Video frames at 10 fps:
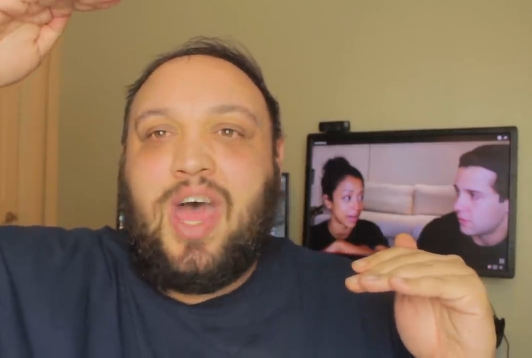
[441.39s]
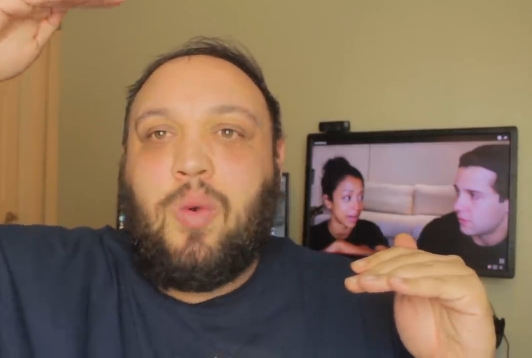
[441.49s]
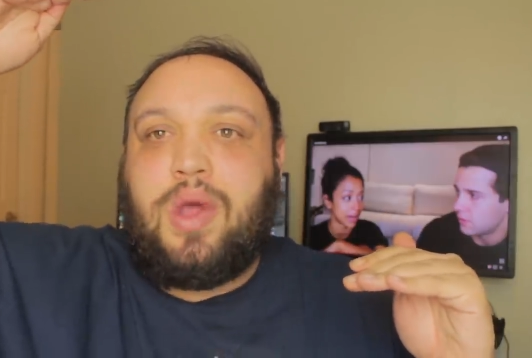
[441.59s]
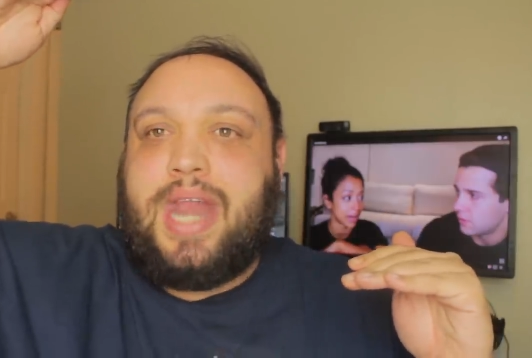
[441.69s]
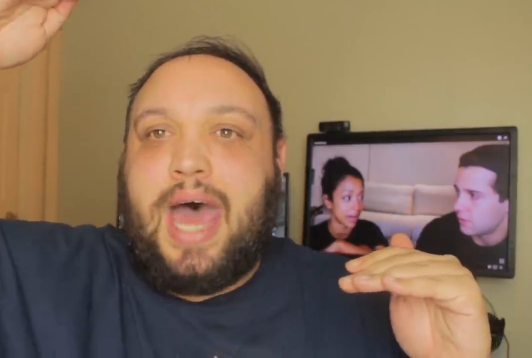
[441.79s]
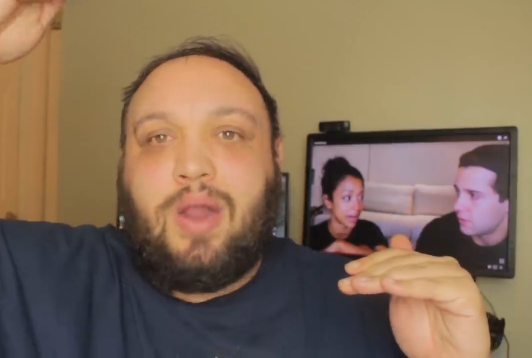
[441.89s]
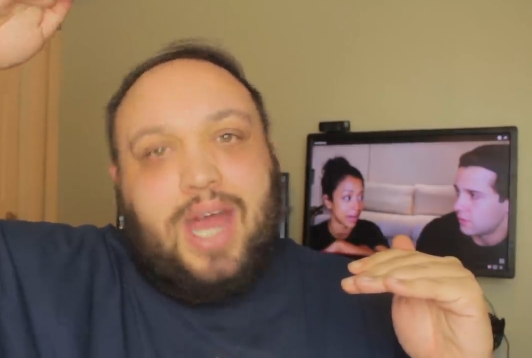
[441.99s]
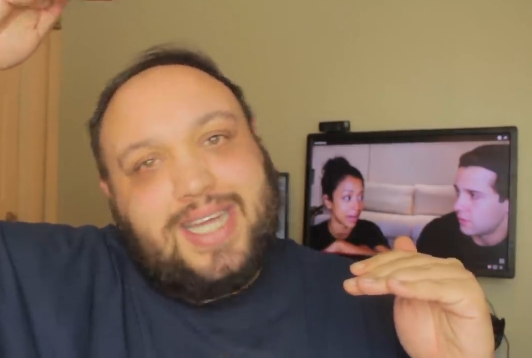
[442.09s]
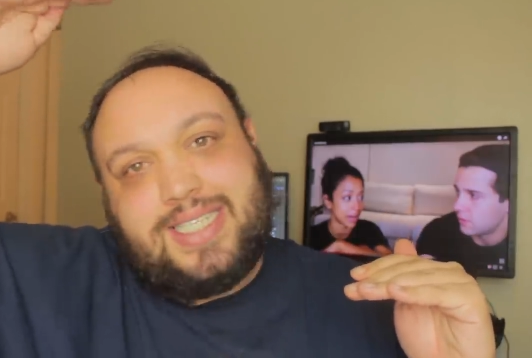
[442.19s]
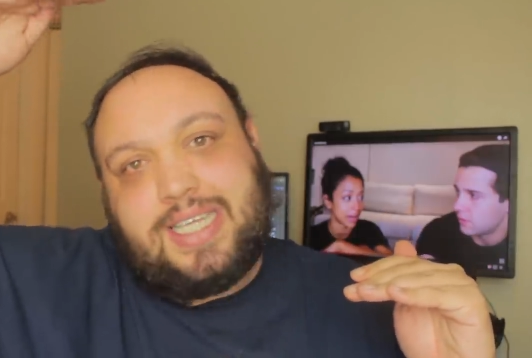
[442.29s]
Speaker 1: Well, now
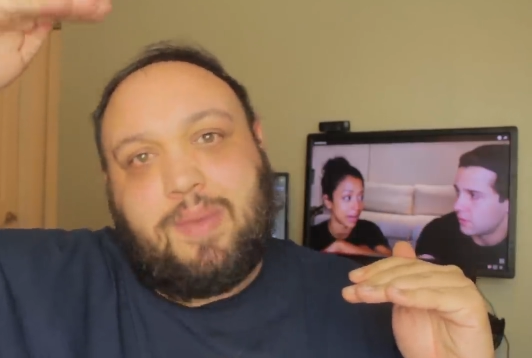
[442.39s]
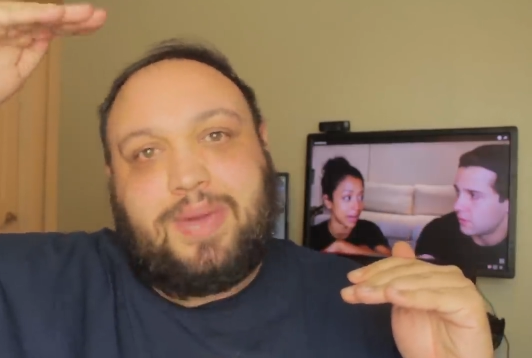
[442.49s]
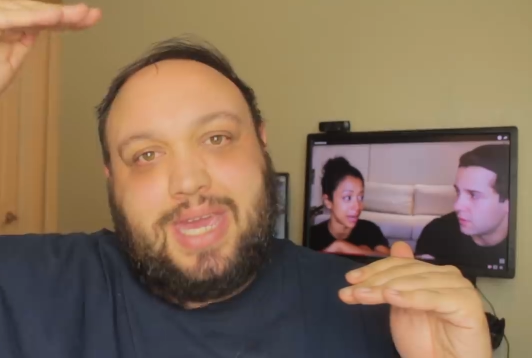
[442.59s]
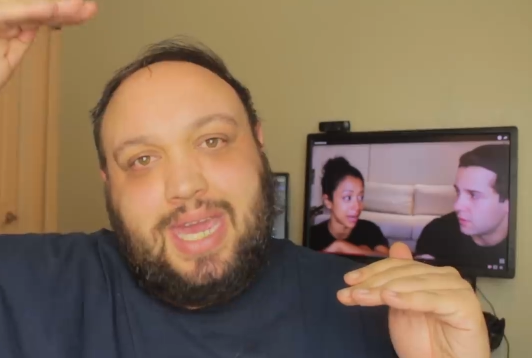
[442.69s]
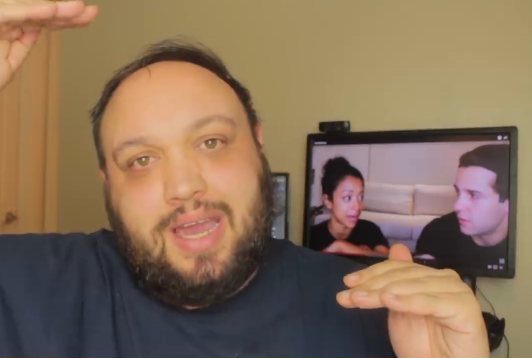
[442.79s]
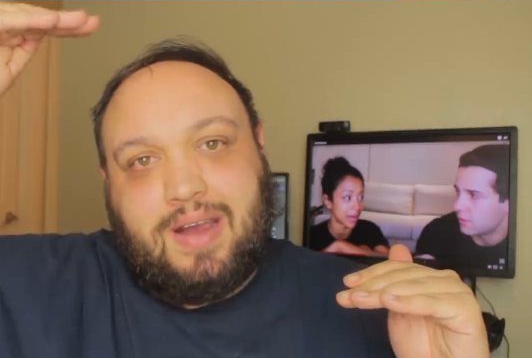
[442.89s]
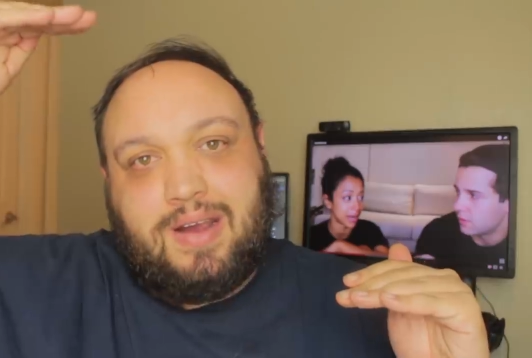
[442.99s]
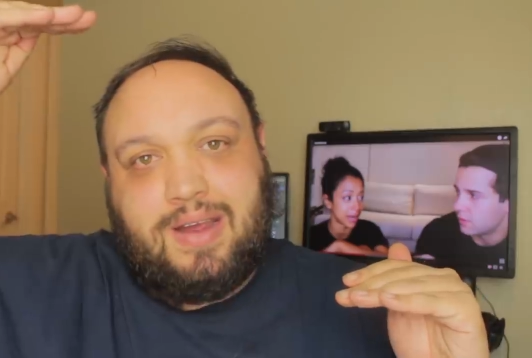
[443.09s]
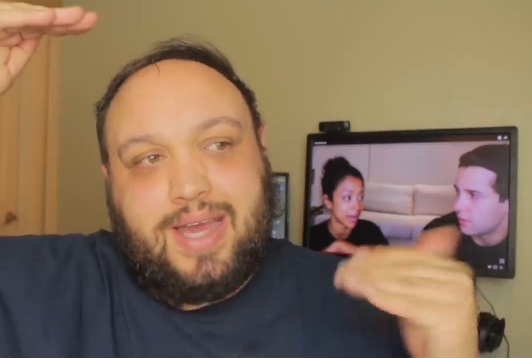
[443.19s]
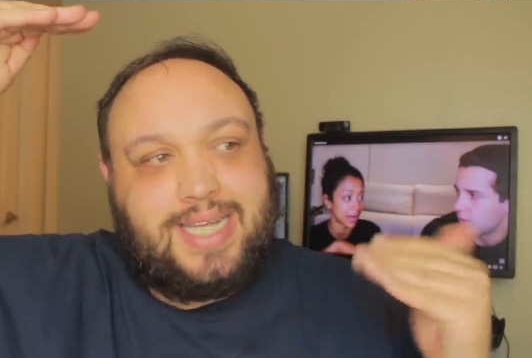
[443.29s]
Liza's up
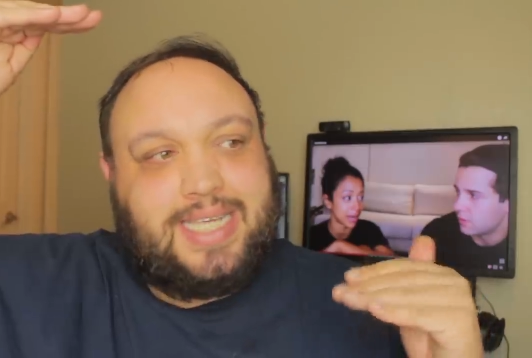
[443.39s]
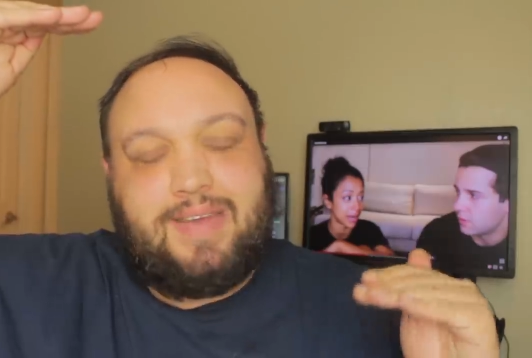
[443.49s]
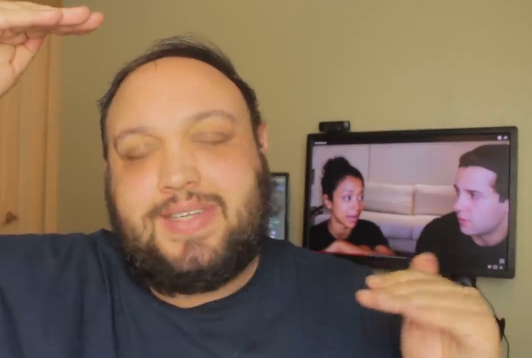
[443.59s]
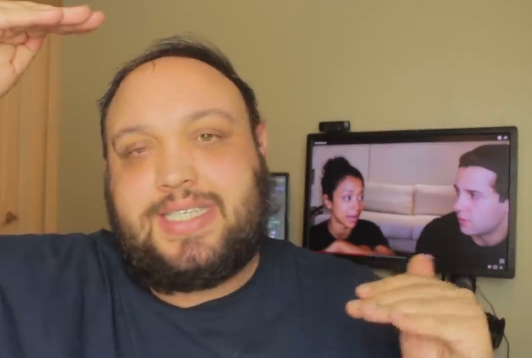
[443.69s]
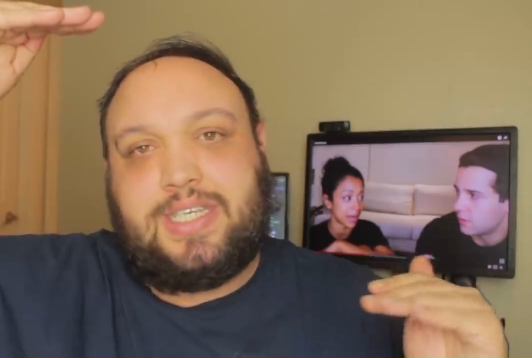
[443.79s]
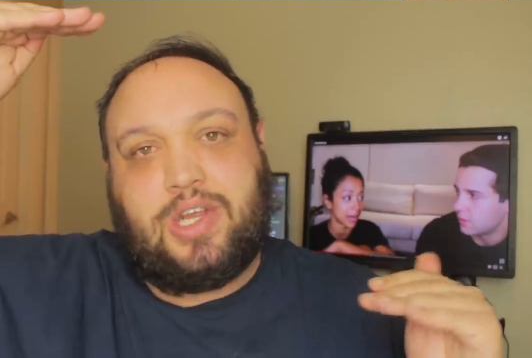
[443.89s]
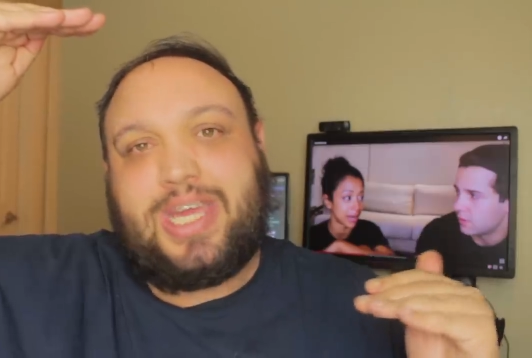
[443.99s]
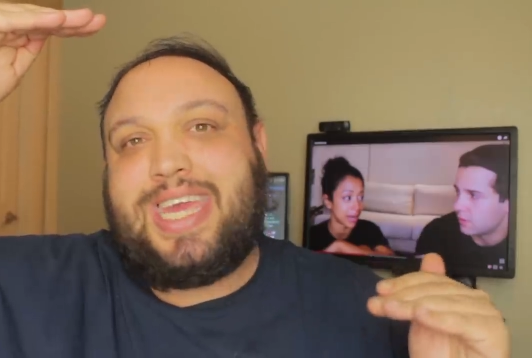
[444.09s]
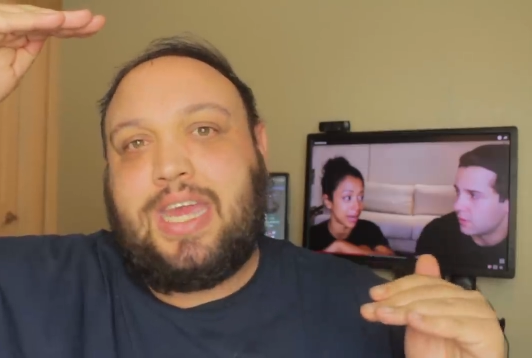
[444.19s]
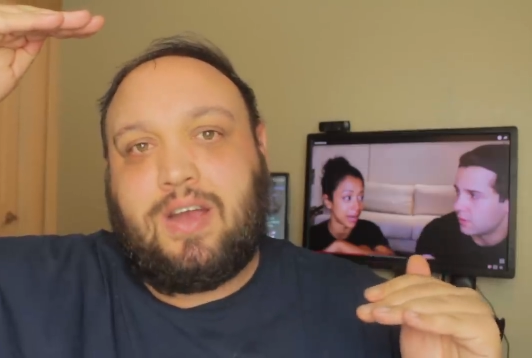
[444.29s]
here and David's still
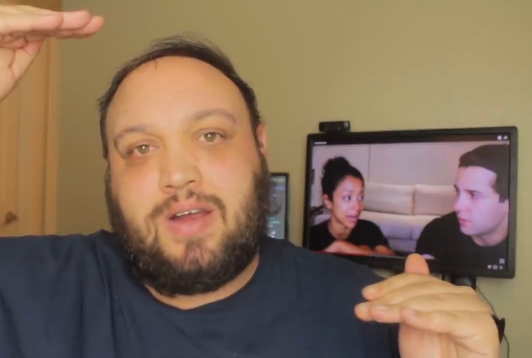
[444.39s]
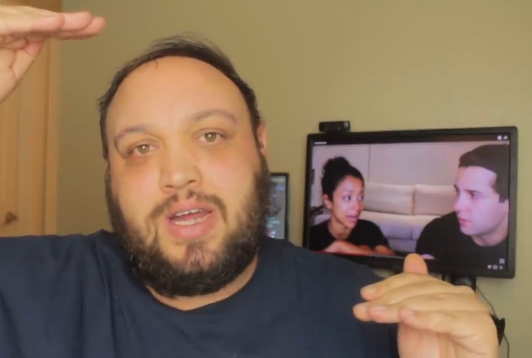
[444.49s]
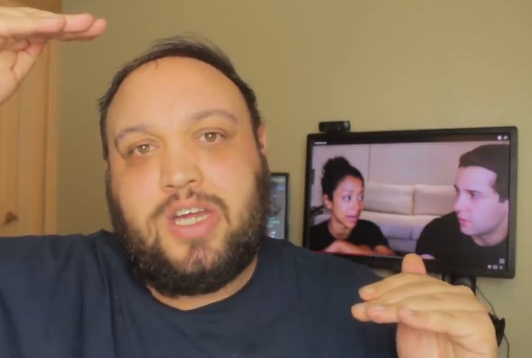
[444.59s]
here.